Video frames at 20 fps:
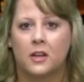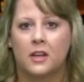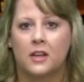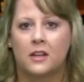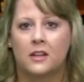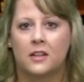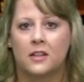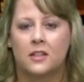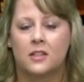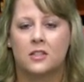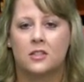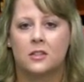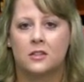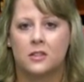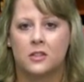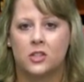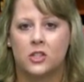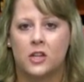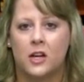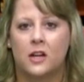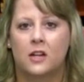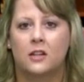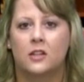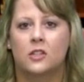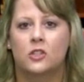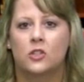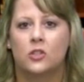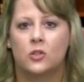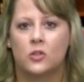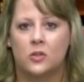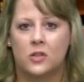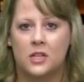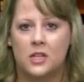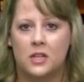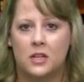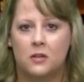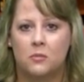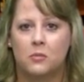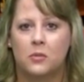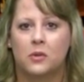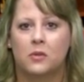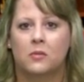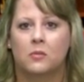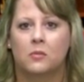and it's a challenge to keep